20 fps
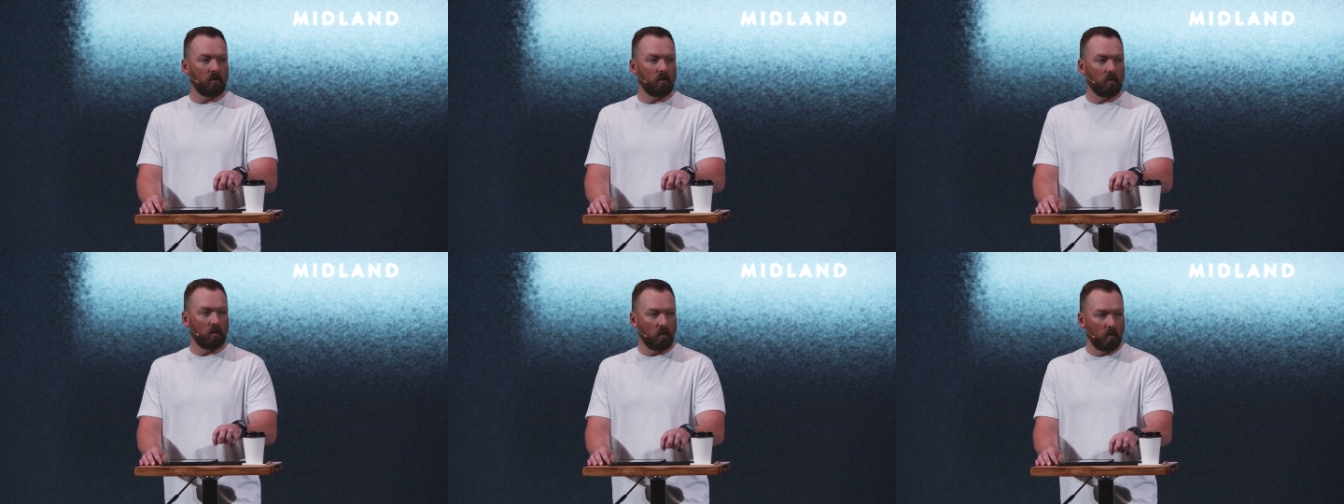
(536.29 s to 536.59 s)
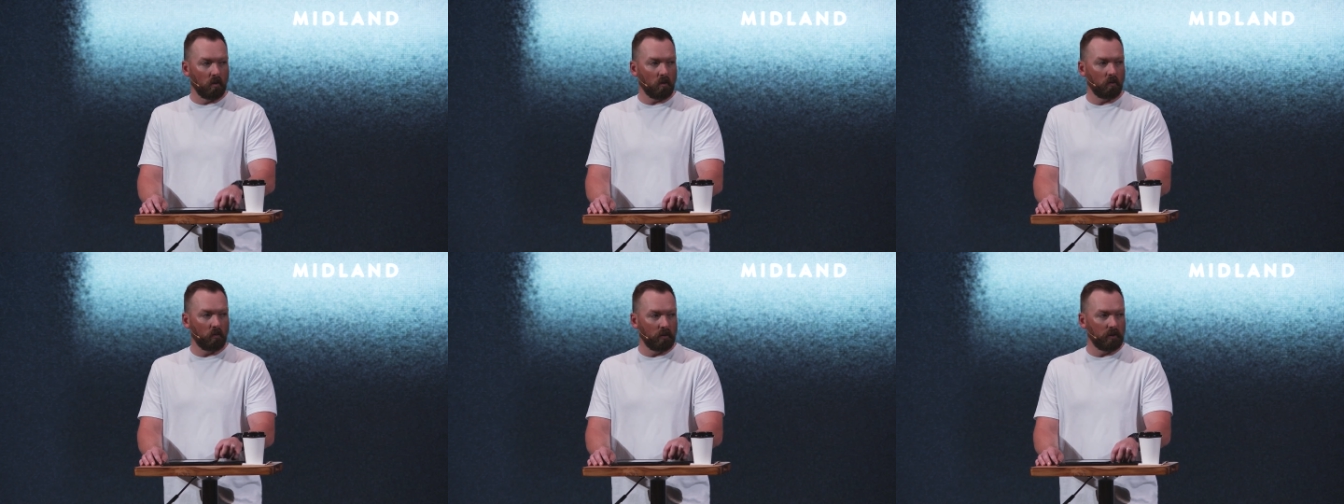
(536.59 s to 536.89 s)

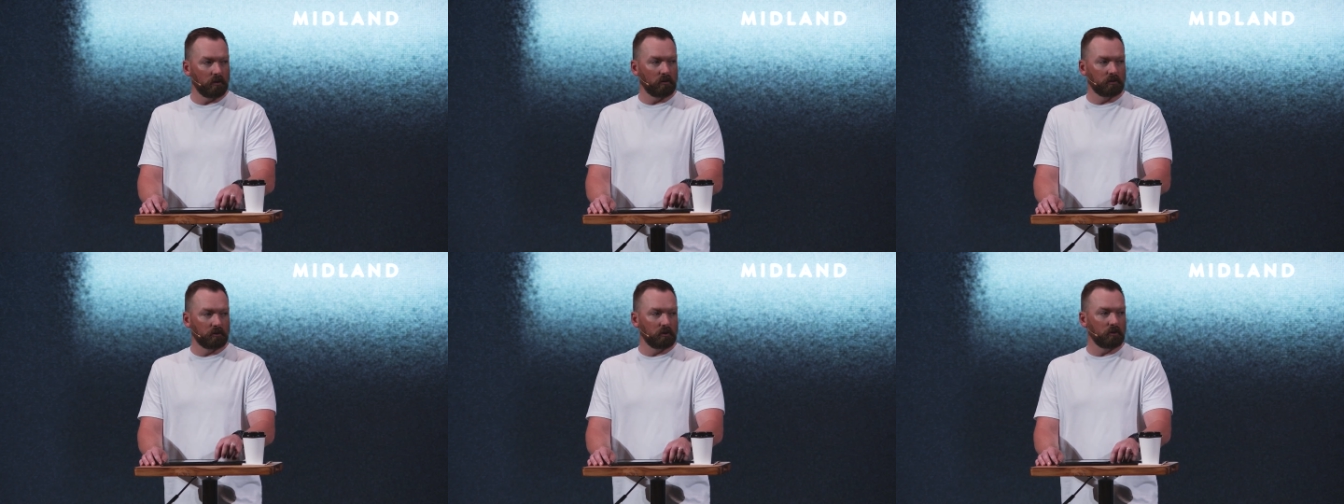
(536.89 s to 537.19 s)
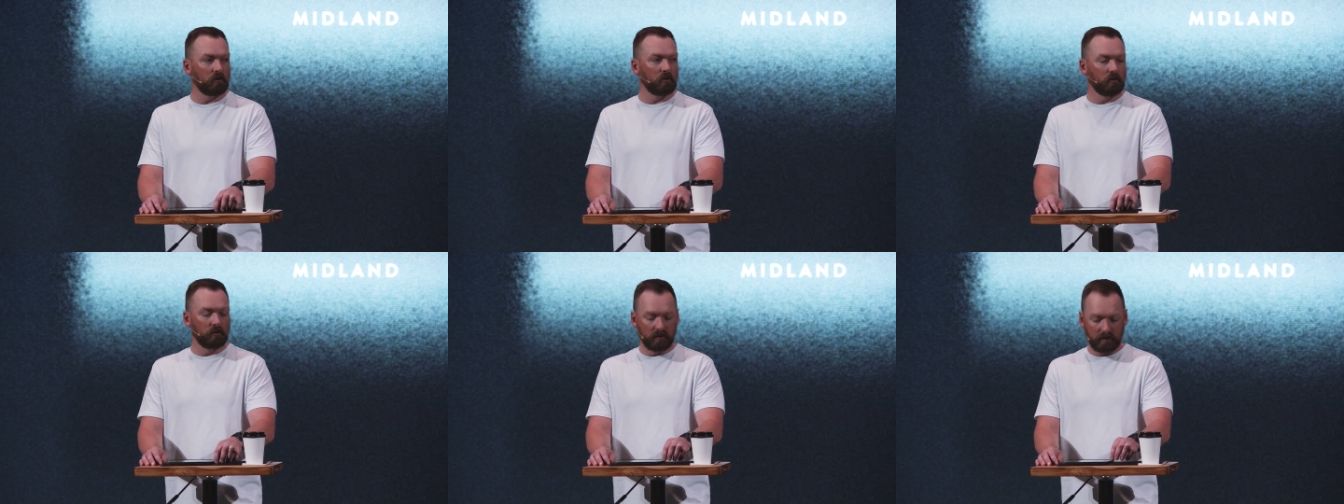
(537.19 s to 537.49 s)
or will
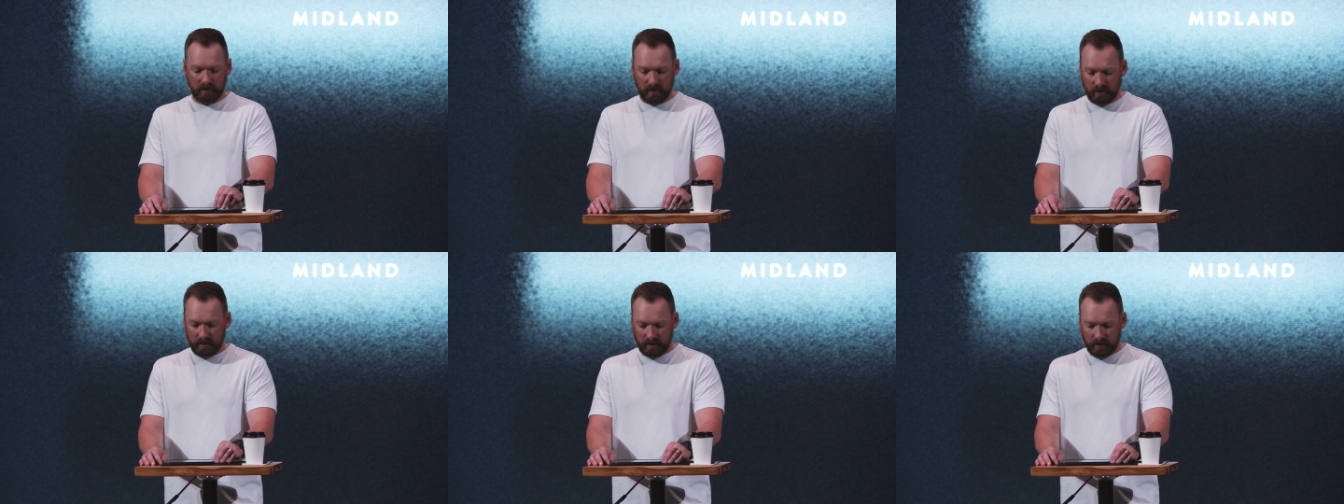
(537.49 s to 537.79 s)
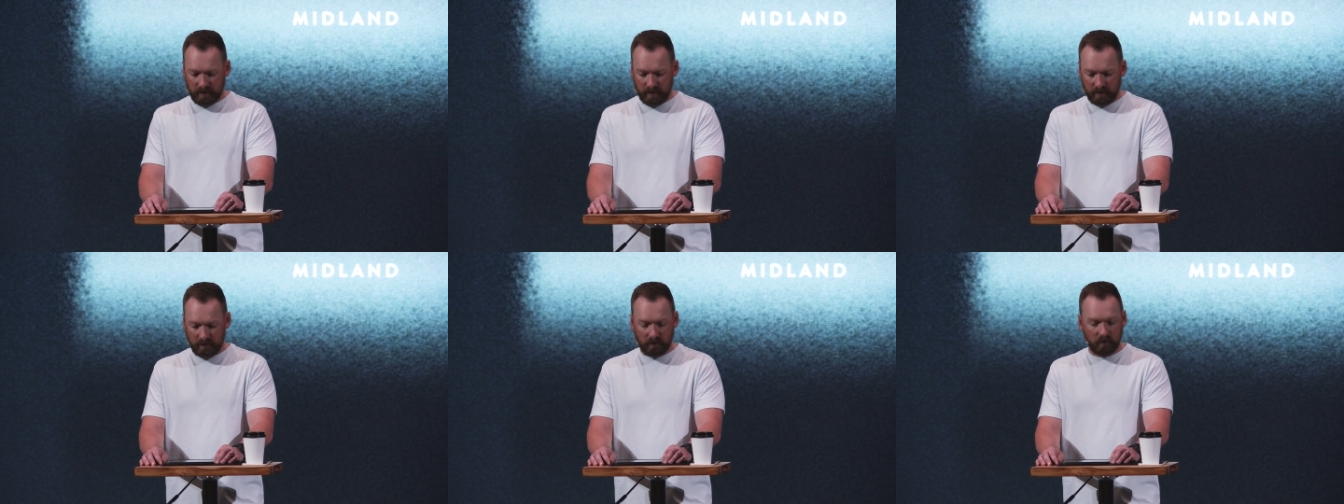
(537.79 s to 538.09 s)
do
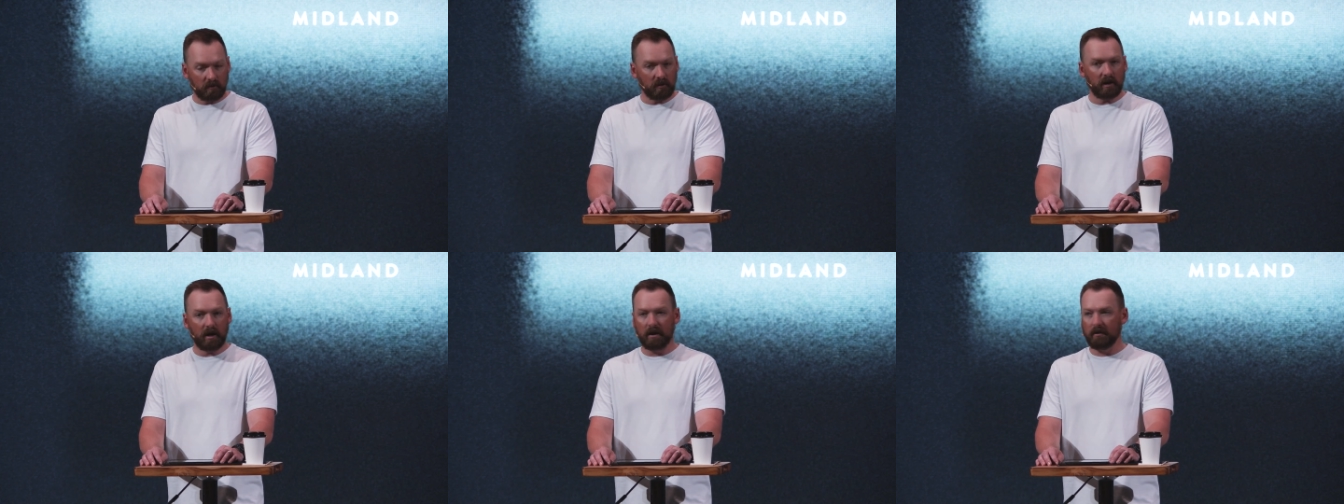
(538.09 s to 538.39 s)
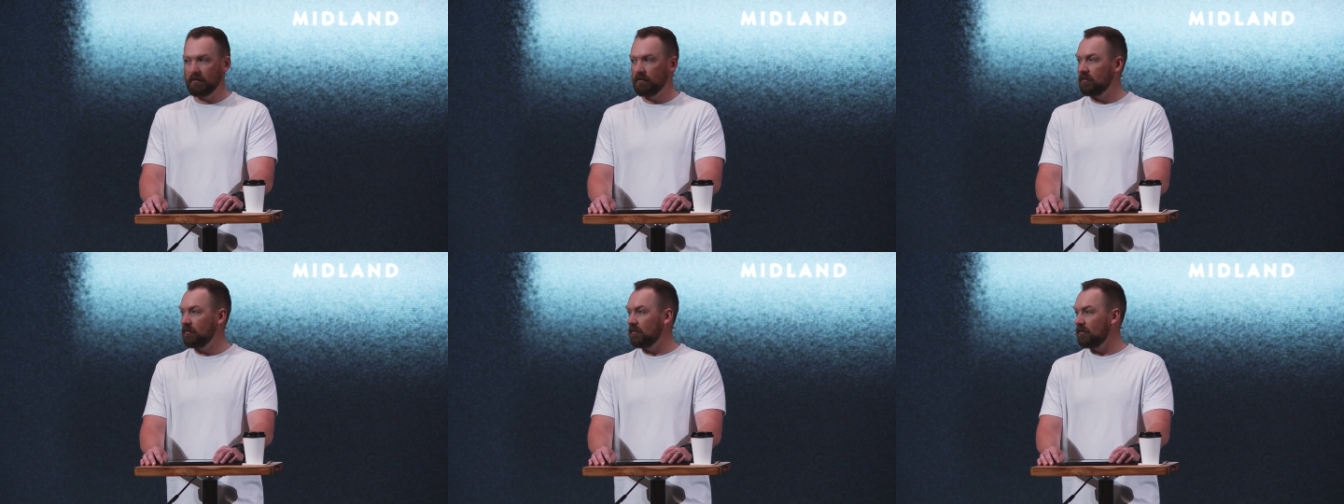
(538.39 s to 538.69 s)
in your
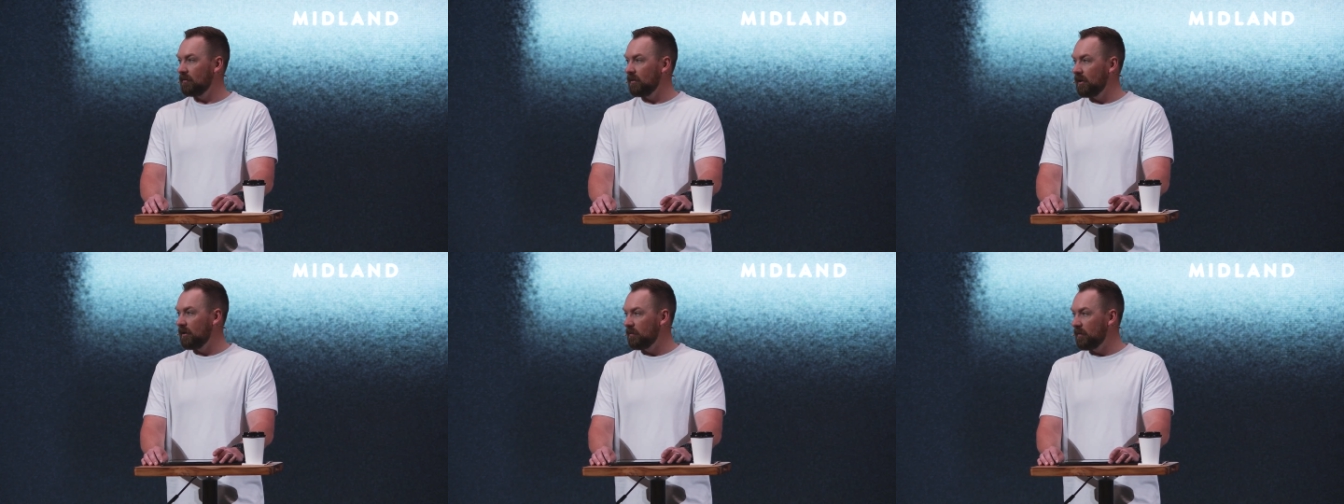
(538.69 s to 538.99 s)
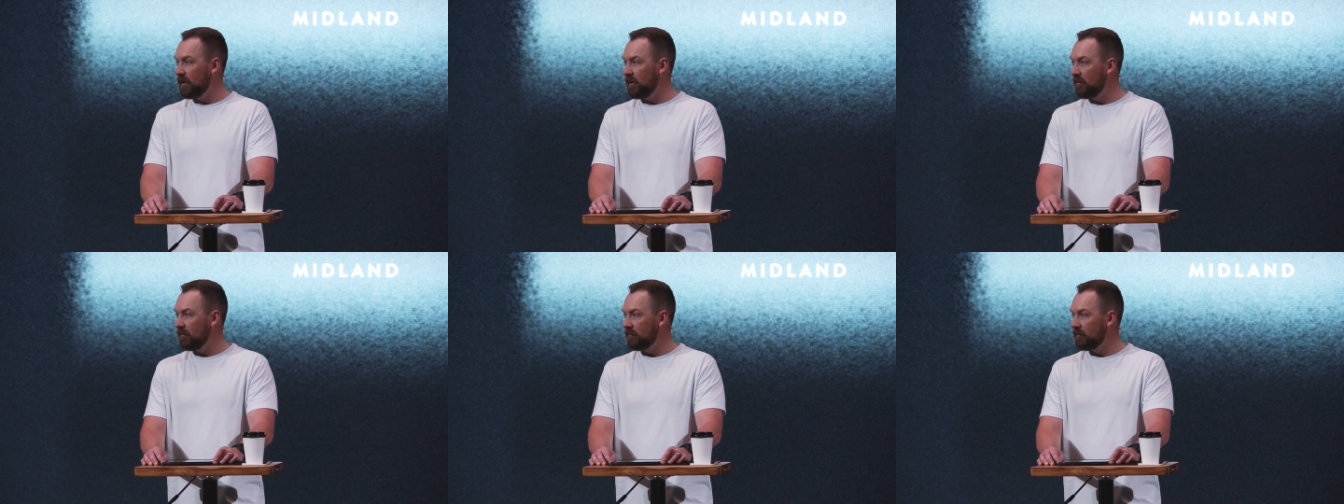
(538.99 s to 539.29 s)
life.
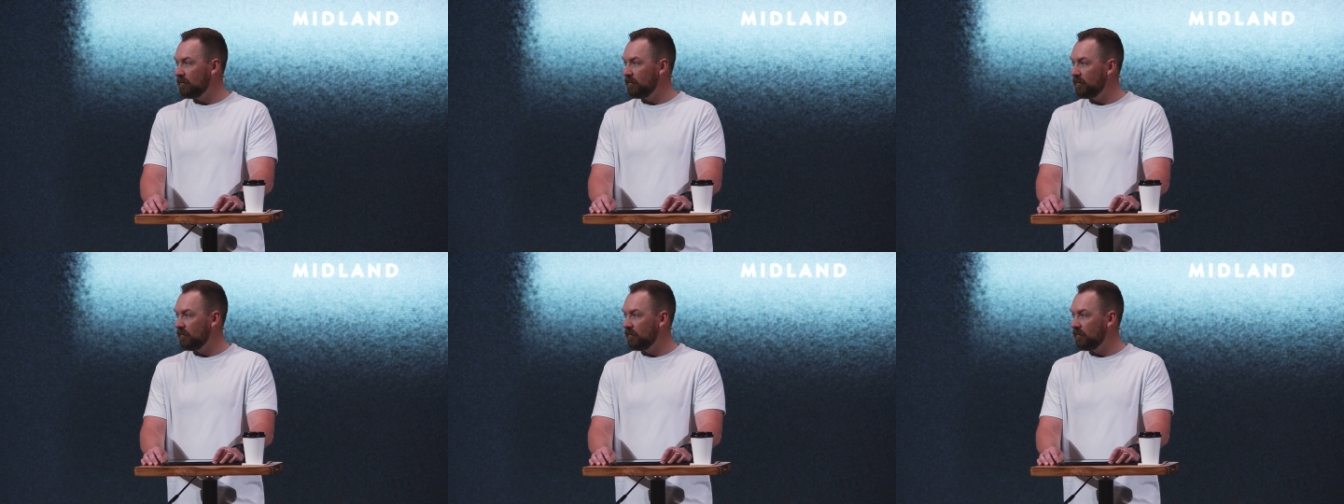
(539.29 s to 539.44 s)
Amen?